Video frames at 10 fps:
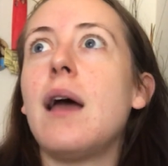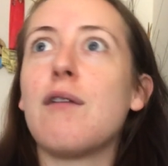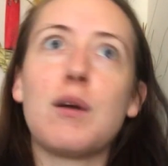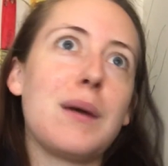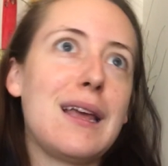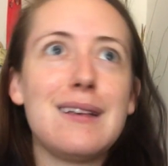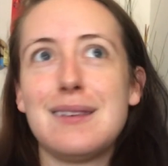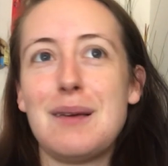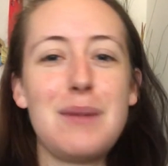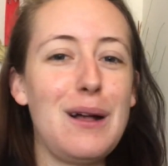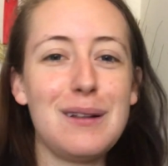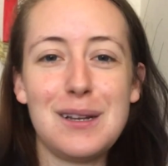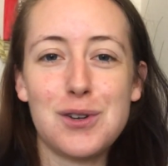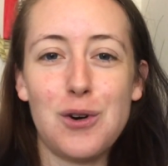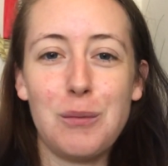everybody has emailed
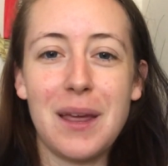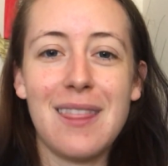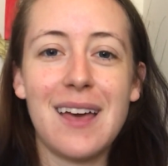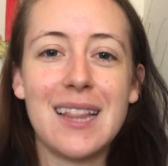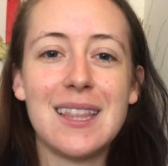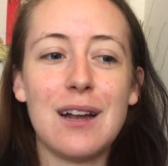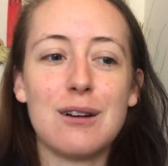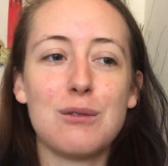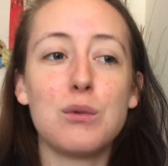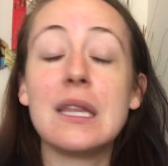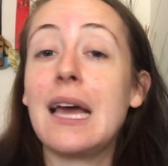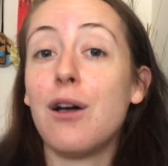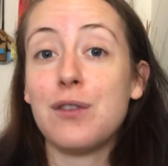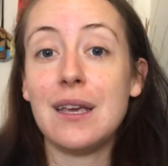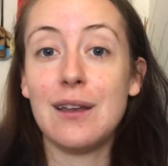and told me that they're really
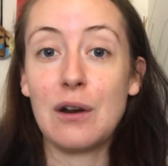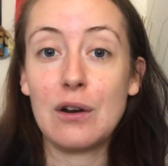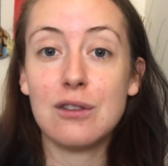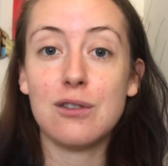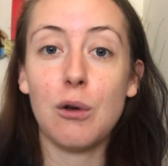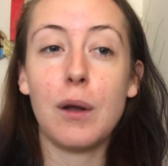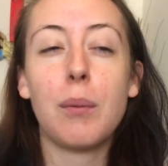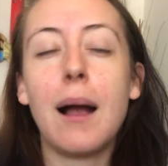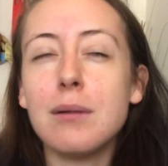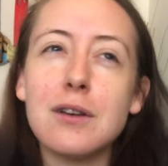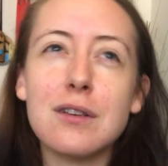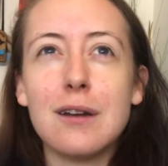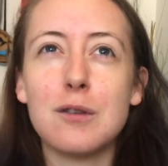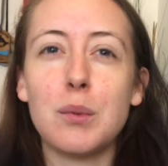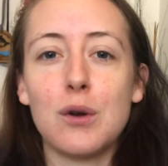healthy eaters, so they're probably just
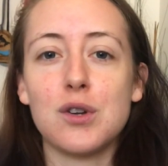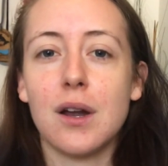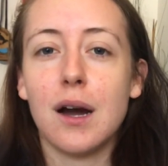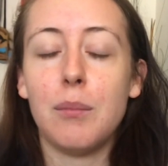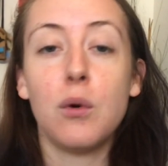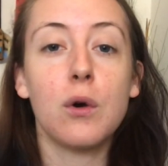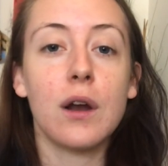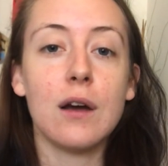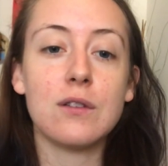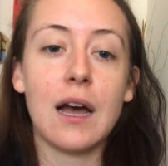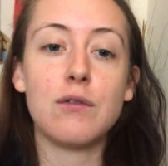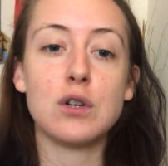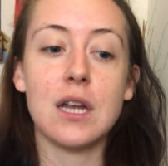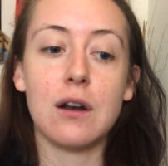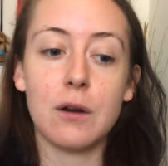going to splurge on a couple Oreos
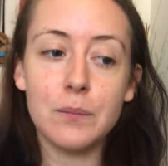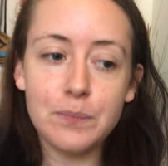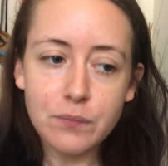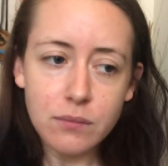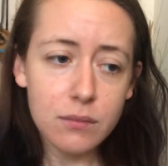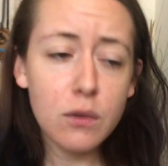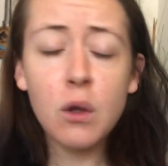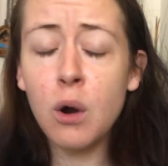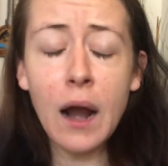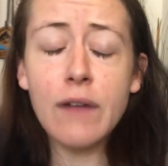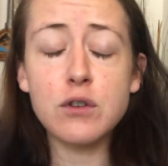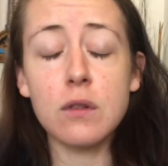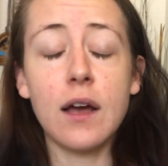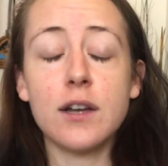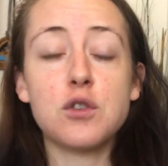after dinner or after
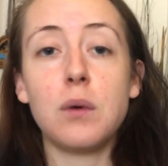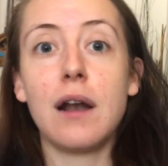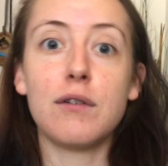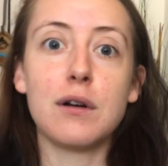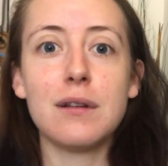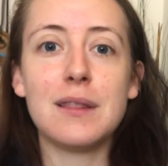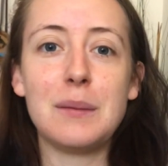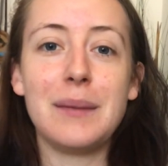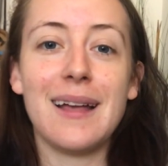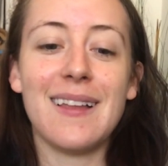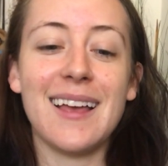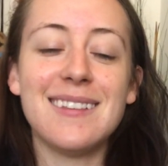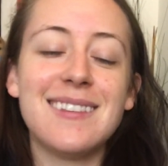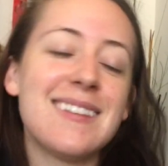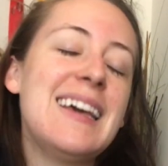lunch, whatever the meal
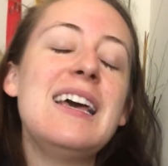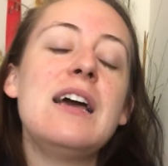is.